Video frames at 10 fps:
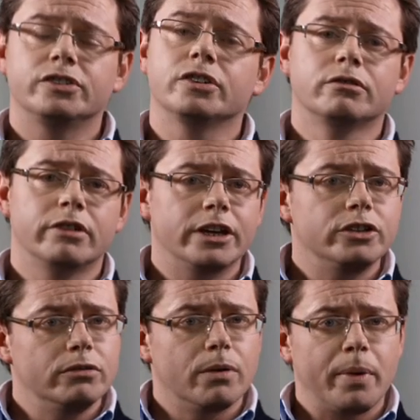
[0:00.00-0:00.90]
as agree a
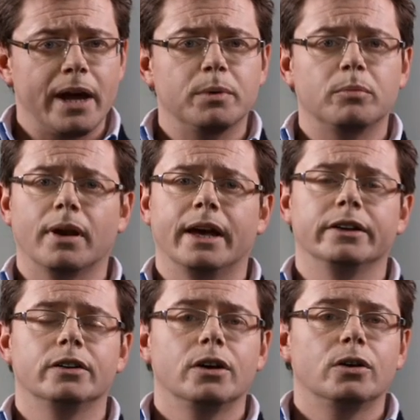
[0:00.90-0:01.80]
new repayment plan,
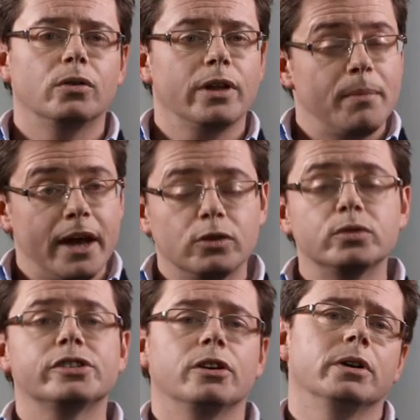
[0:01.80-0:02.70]
or they may
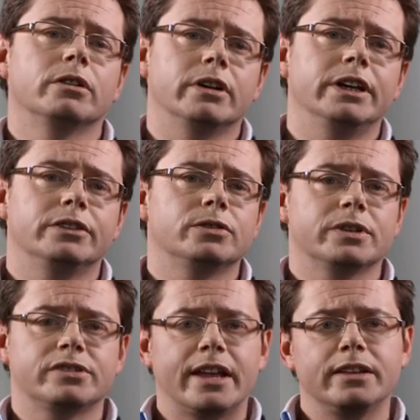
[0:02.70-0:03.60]
also agree to
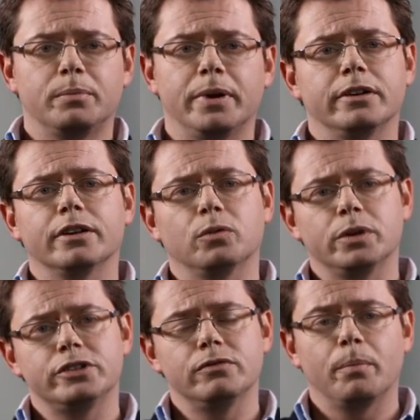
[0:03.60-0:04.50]
extend the period over
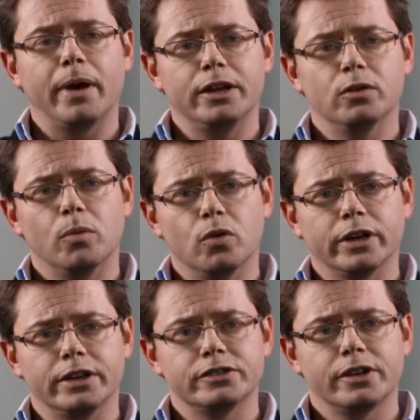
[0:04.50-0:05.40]
which you repay your
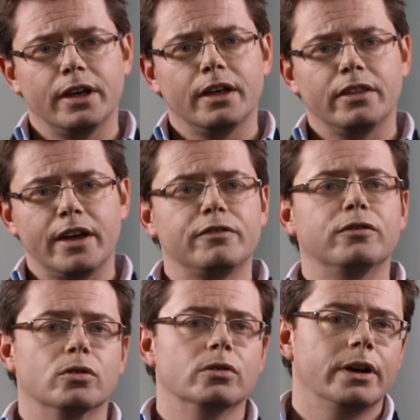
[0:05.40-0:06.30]
mortgage,
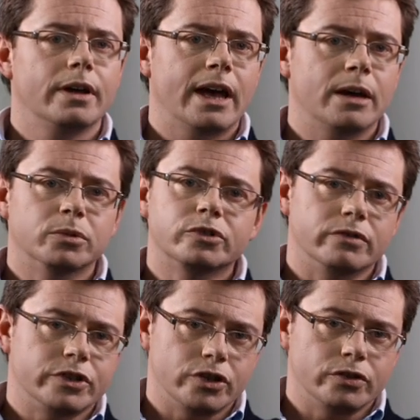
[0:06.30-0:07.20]
therefore able to
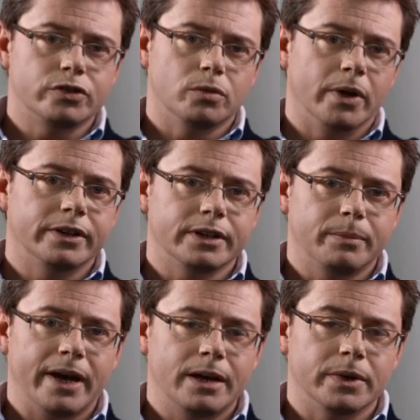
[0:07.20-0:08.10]
reduce your monthly
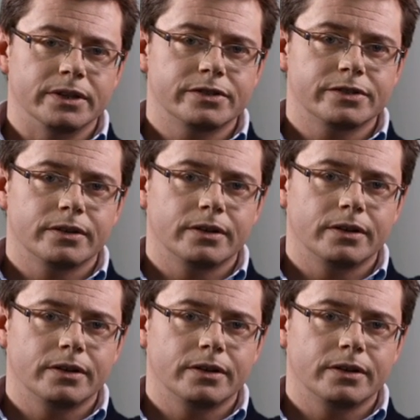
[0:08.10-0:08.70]
payments.